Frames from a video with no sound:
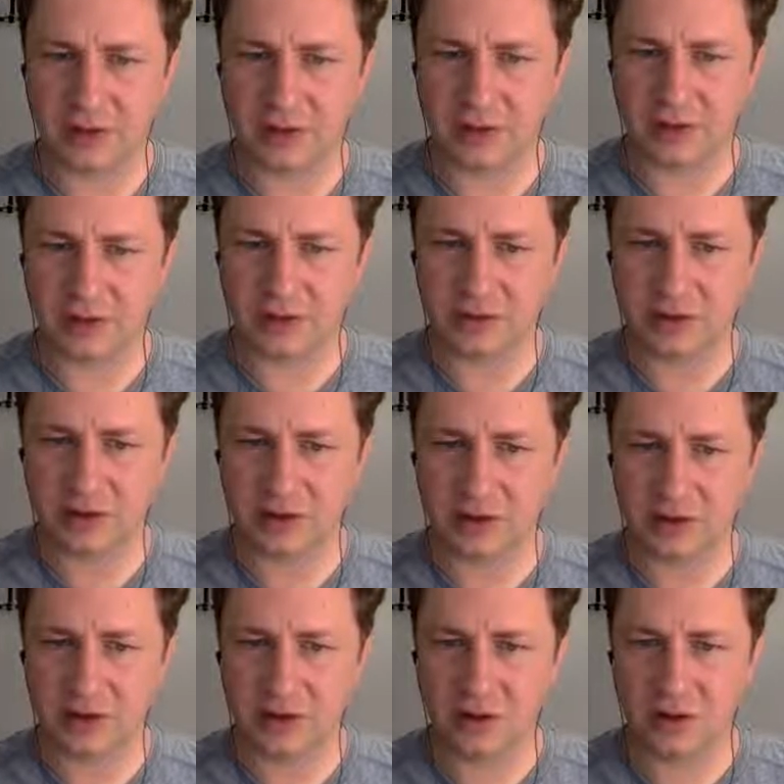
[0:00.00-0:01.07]
So there's all
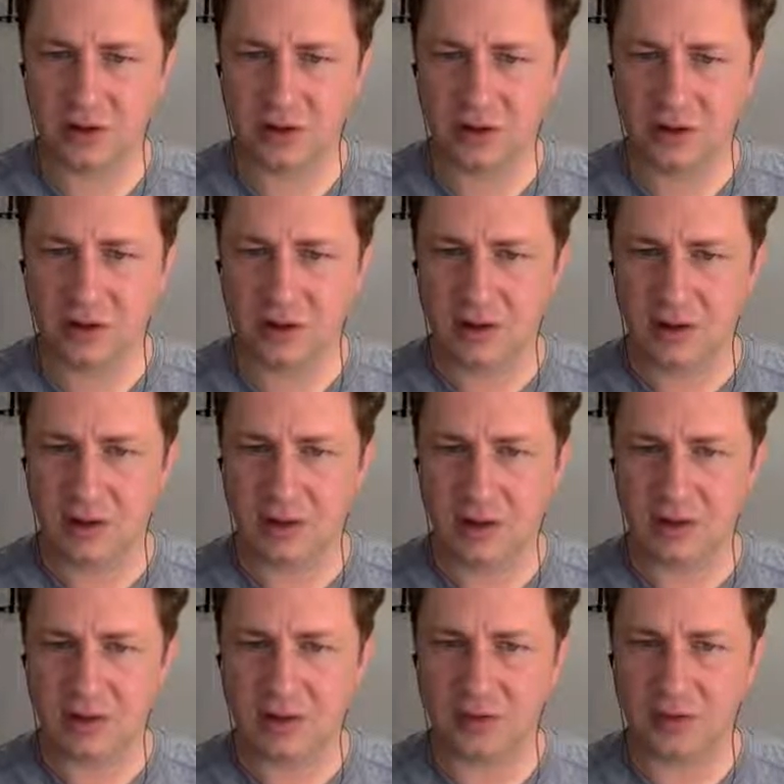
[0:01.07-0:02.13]
our
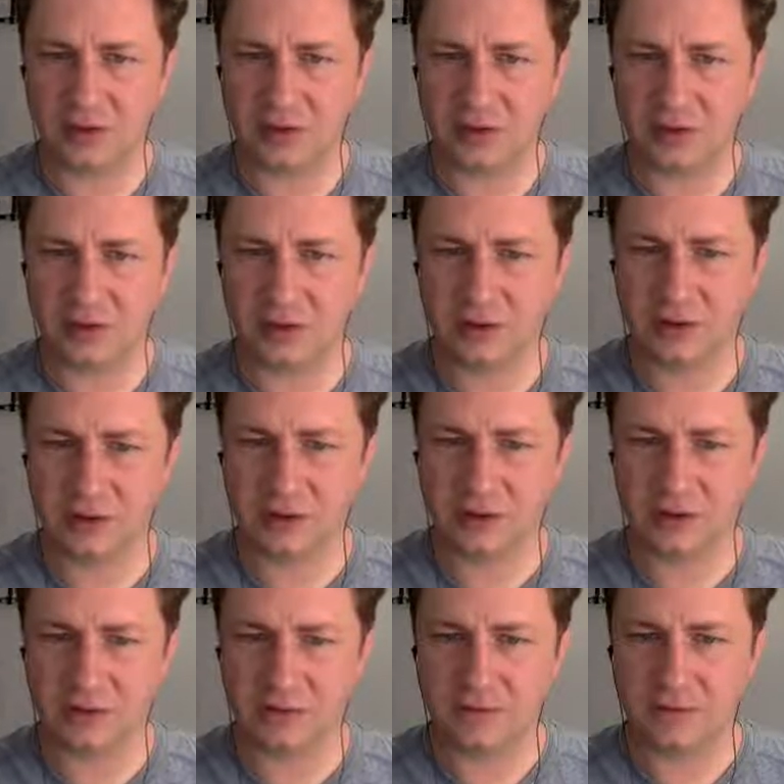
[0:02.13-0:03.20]
cabinet doors
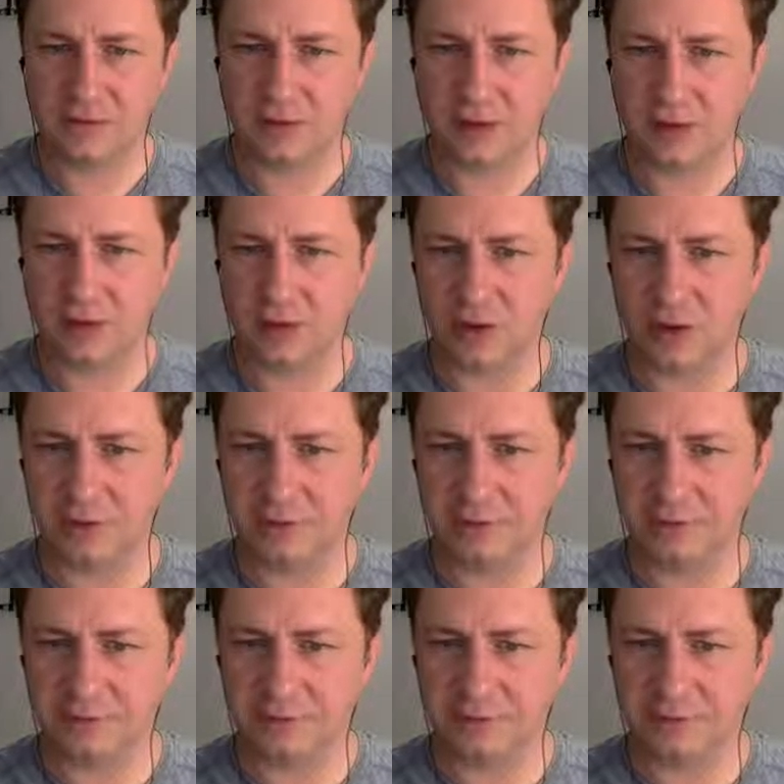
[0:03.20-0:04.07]
for sheet 1.